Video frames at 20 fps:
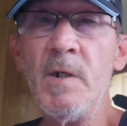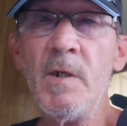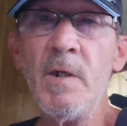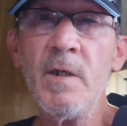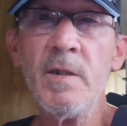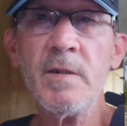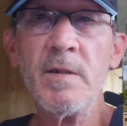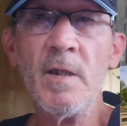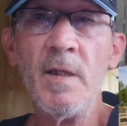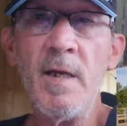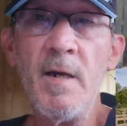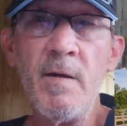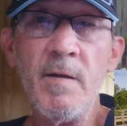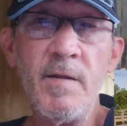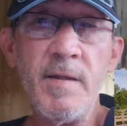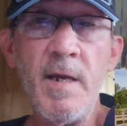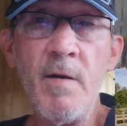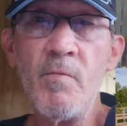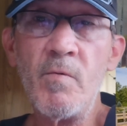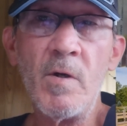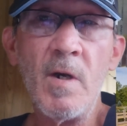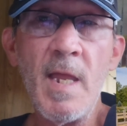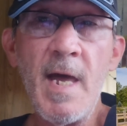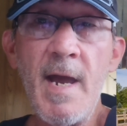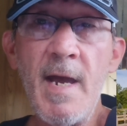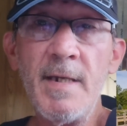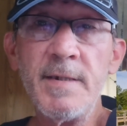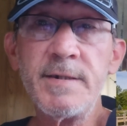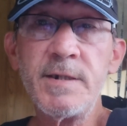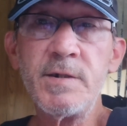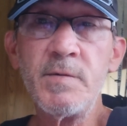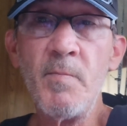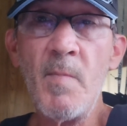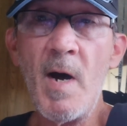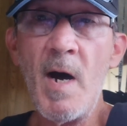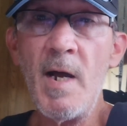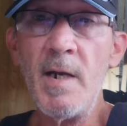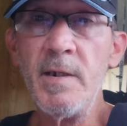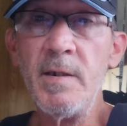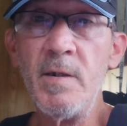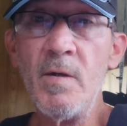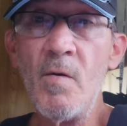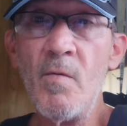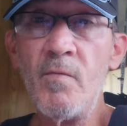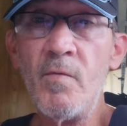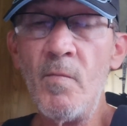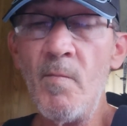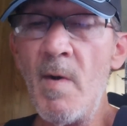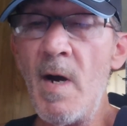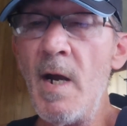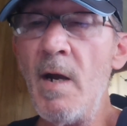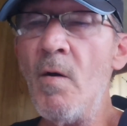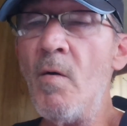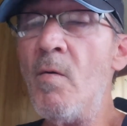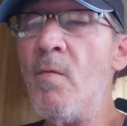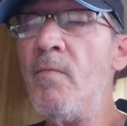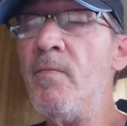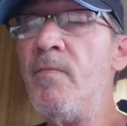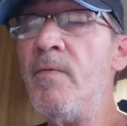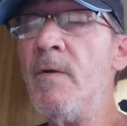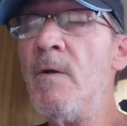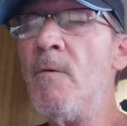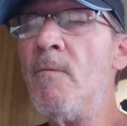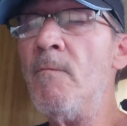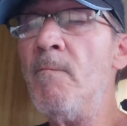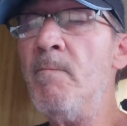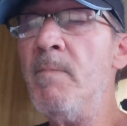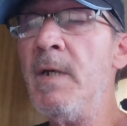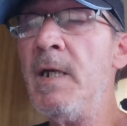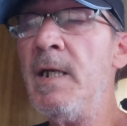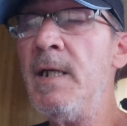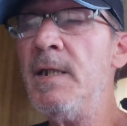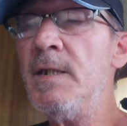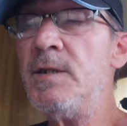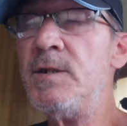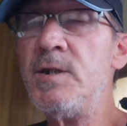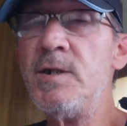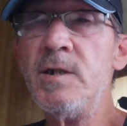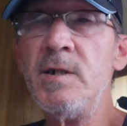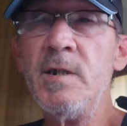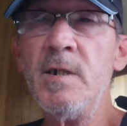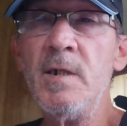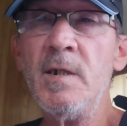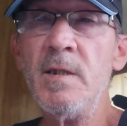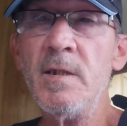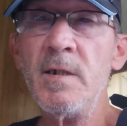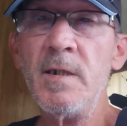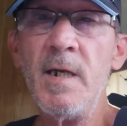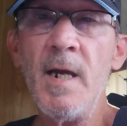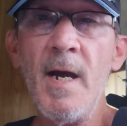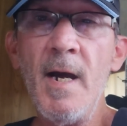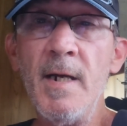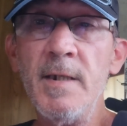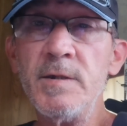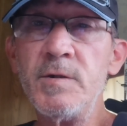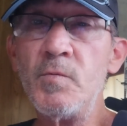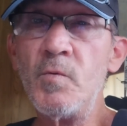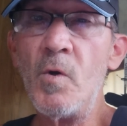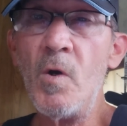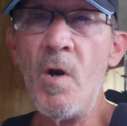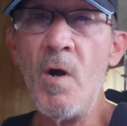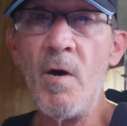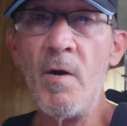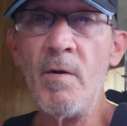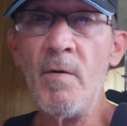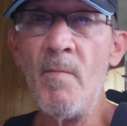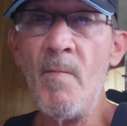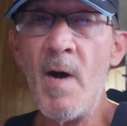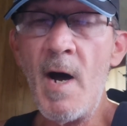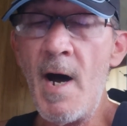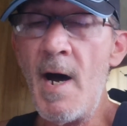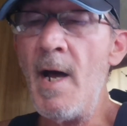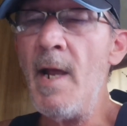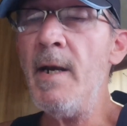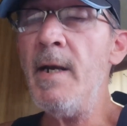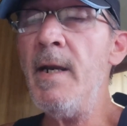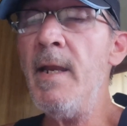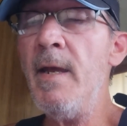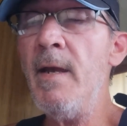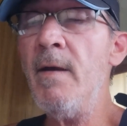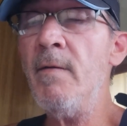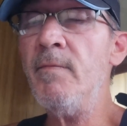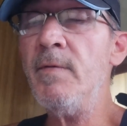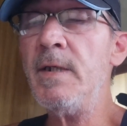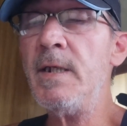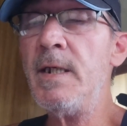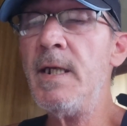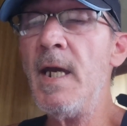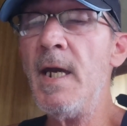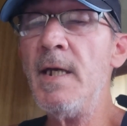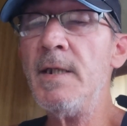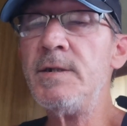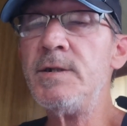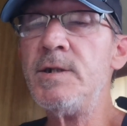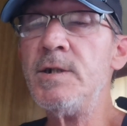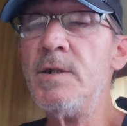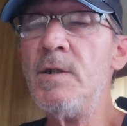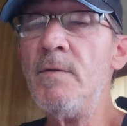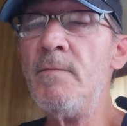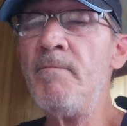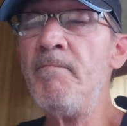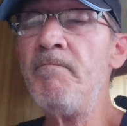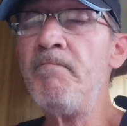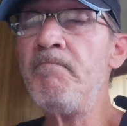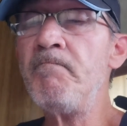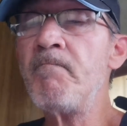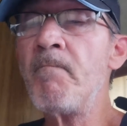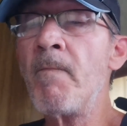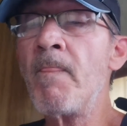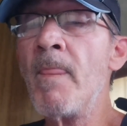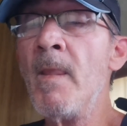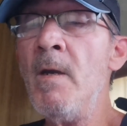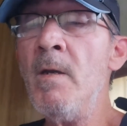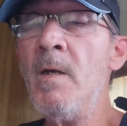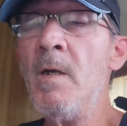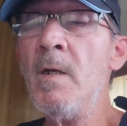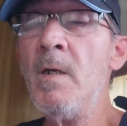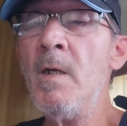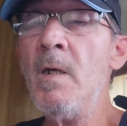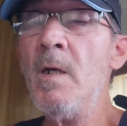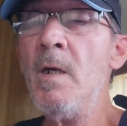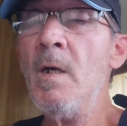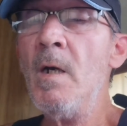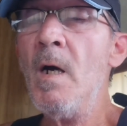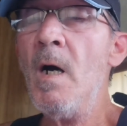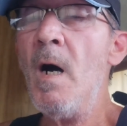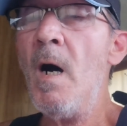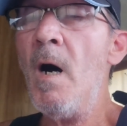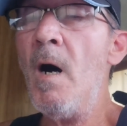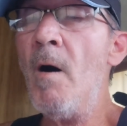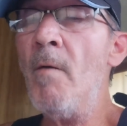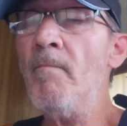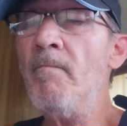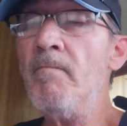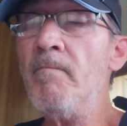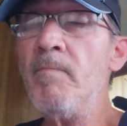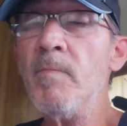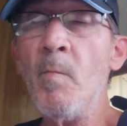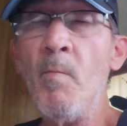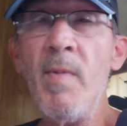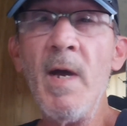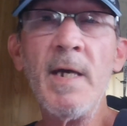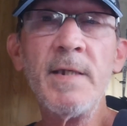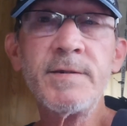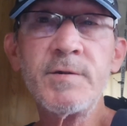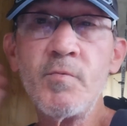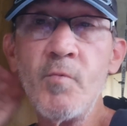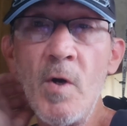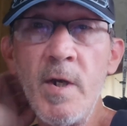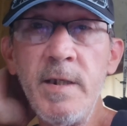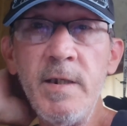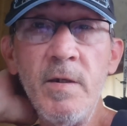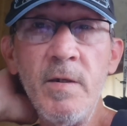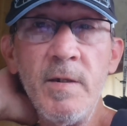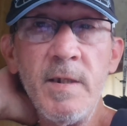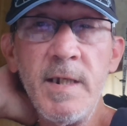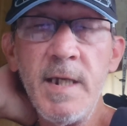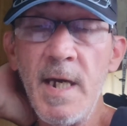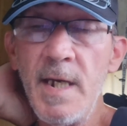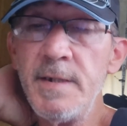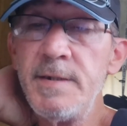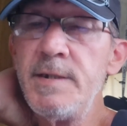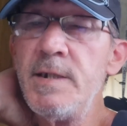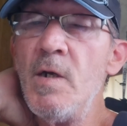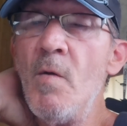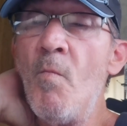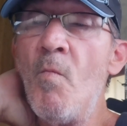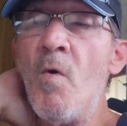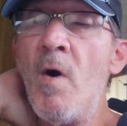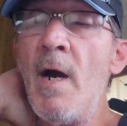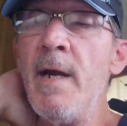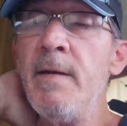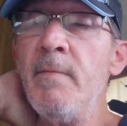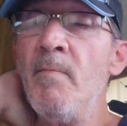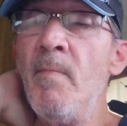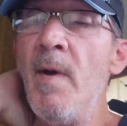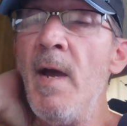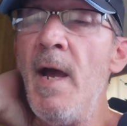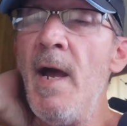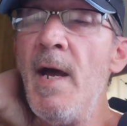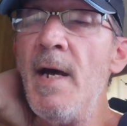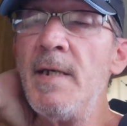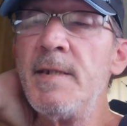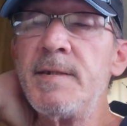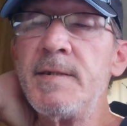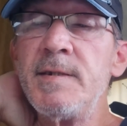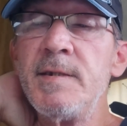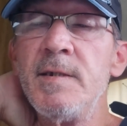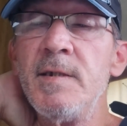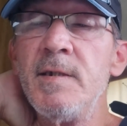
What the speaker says: So they were last spotted over by Old Pill Beach. The guys were on them hot and heavy catching them. Best way you can catch them white bass,